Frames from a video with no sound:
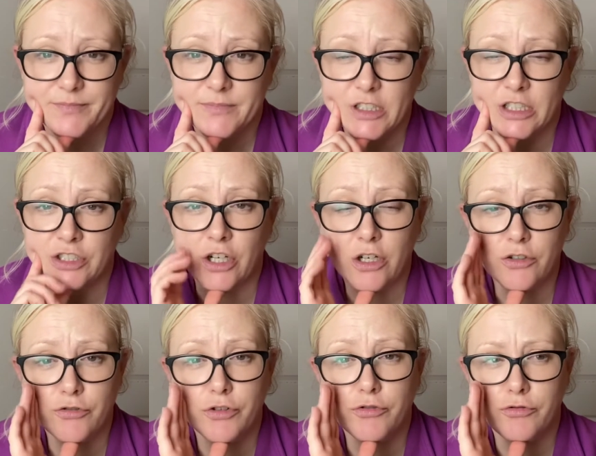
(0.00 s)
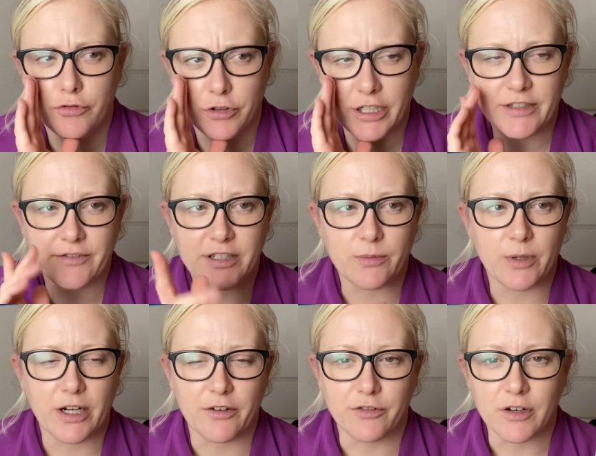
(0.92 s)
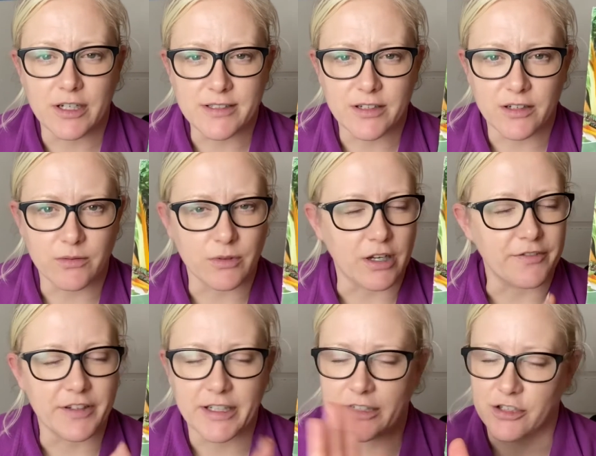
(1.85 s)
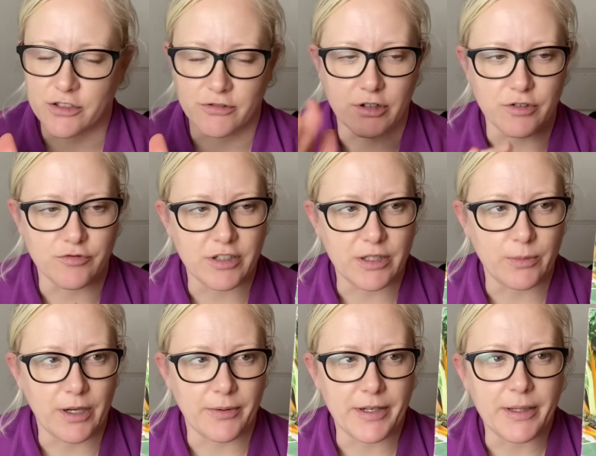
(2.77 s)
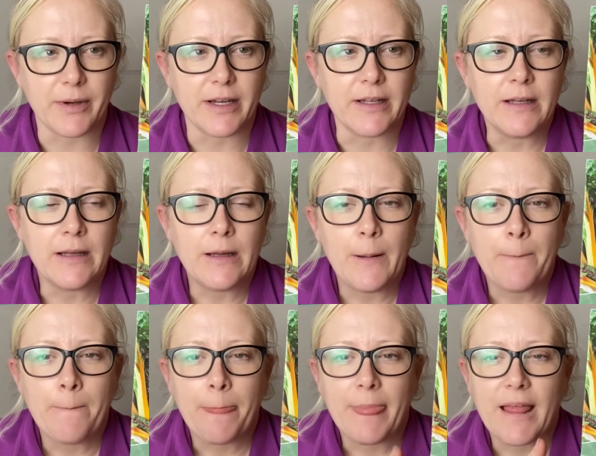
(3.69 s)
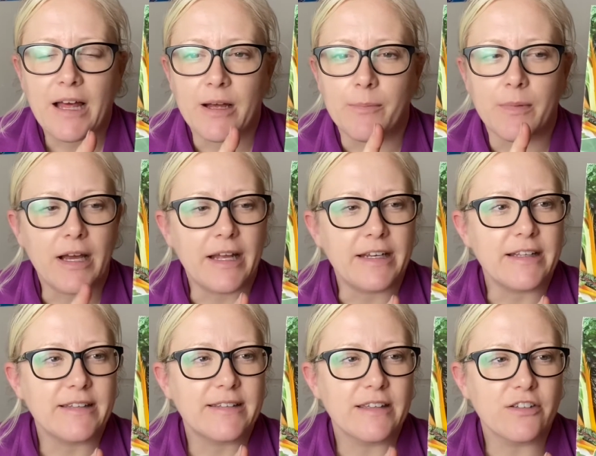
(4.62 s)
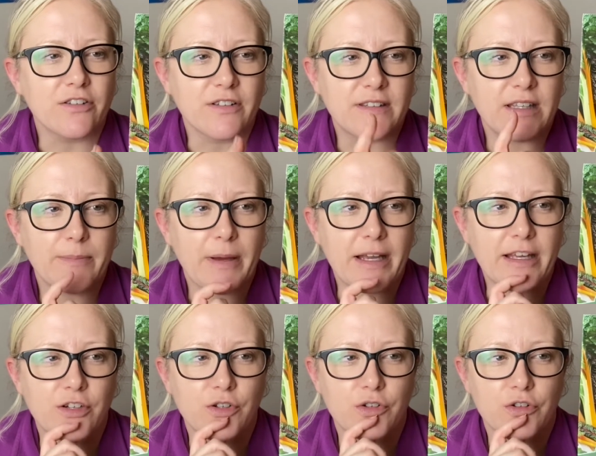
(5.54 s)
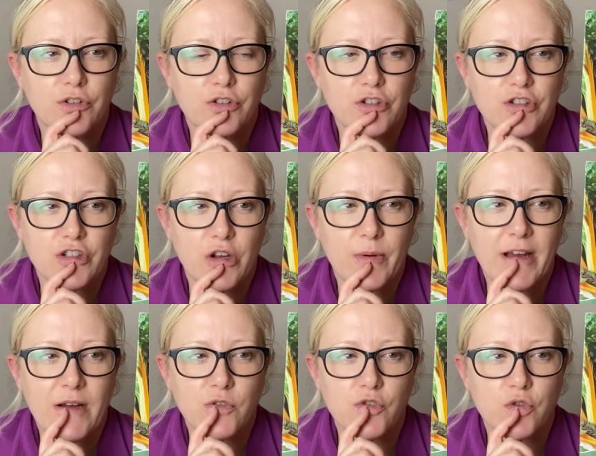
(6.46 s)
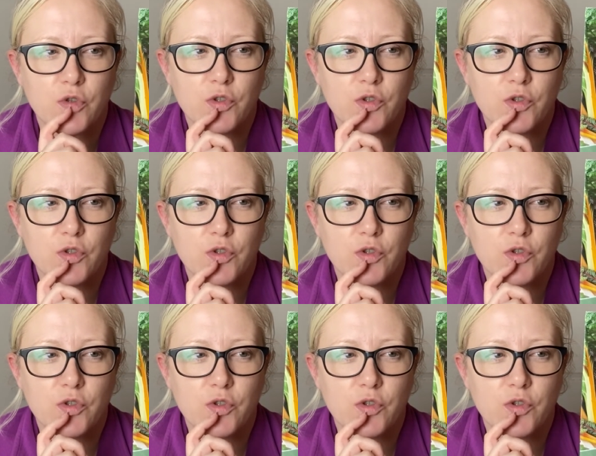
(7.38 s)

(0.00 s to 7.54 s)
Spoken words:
Chard grew really, really well for us. Well, I think it just grows really well anyway. And it says on the seed packet to sow outdoors